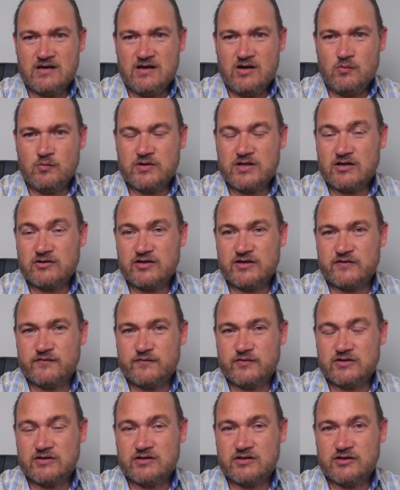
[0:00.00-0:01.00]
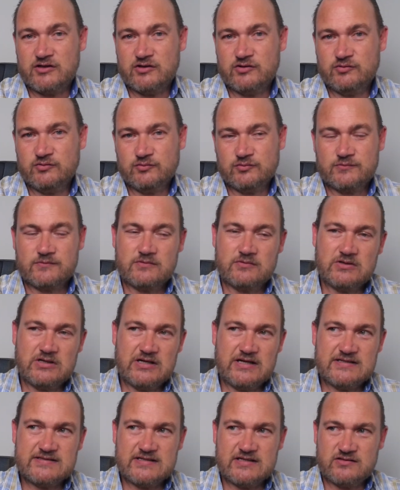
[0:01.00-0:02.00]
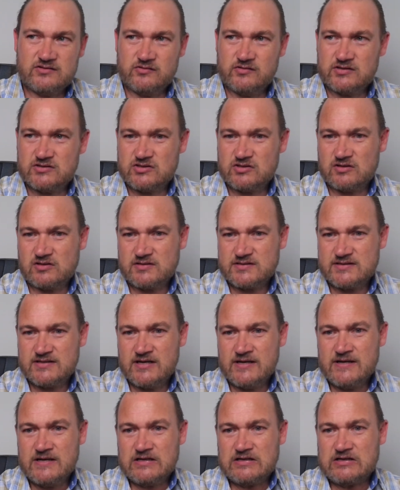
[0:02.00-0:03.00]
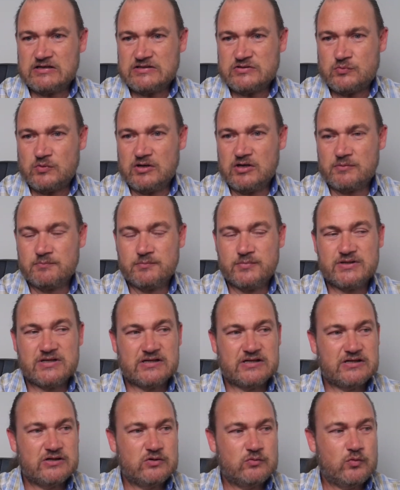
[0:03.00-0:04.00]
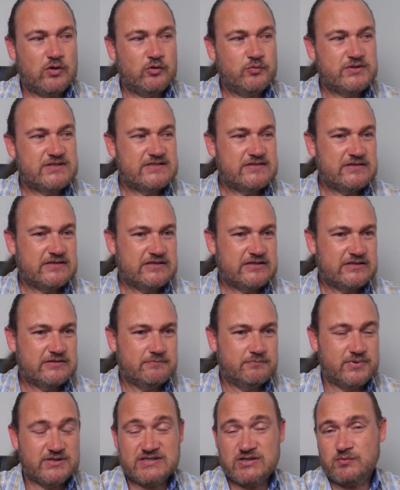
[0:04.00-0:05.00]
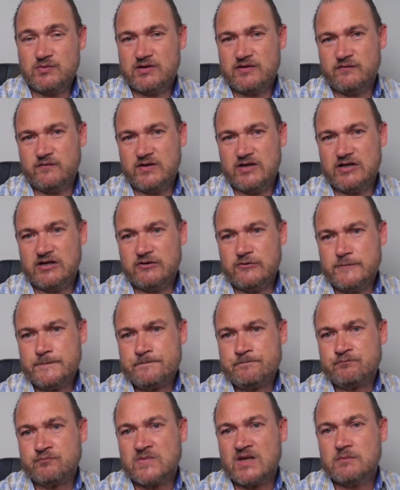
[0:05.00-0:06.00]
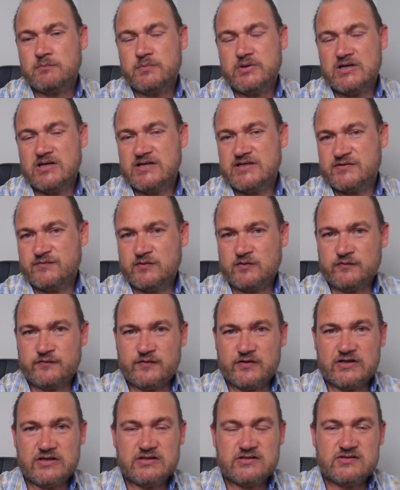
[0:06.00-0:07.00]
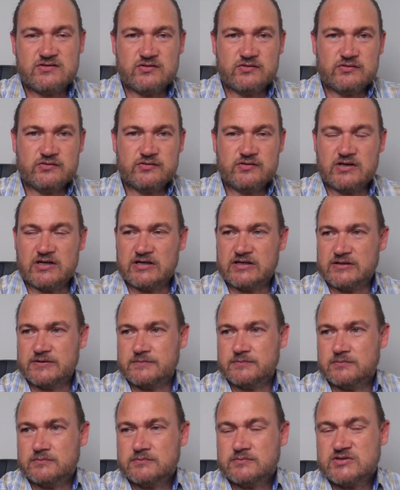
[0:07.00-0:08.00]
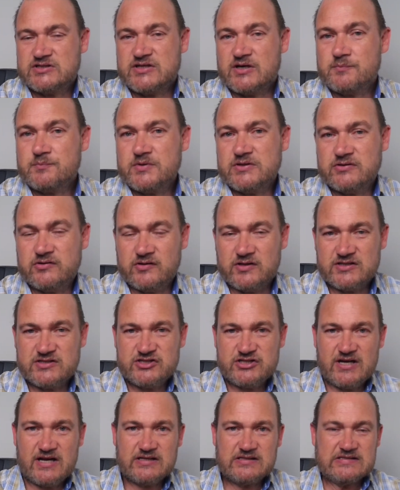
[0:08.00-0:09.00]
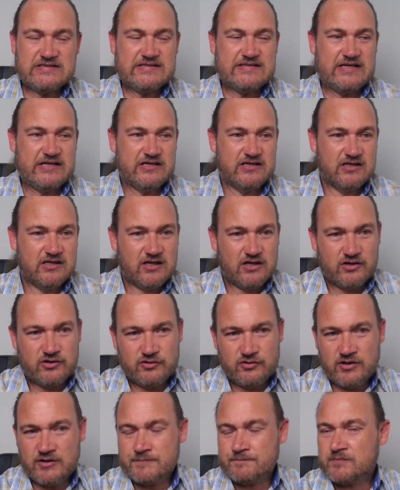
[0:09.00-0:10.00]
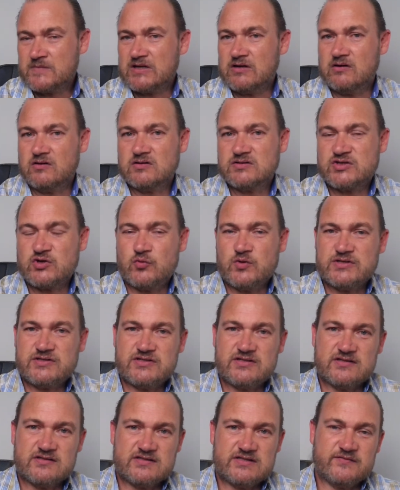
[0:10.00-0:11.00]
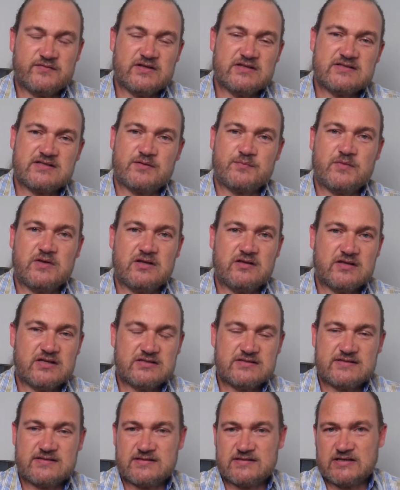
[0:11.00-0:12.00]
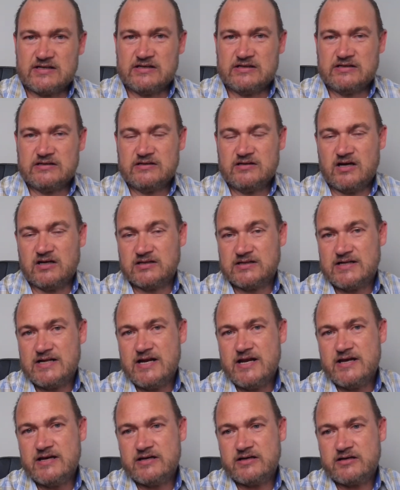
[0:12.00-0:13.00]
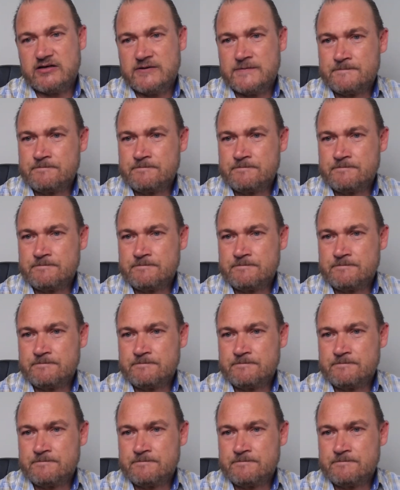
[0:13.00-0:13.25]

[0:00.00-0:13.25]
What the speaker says: without any further ado, let's head to the charts. Guys, while we're busy with the video, please feel free to jump into the chat, say hello, ask questions. If there's something that's unclear,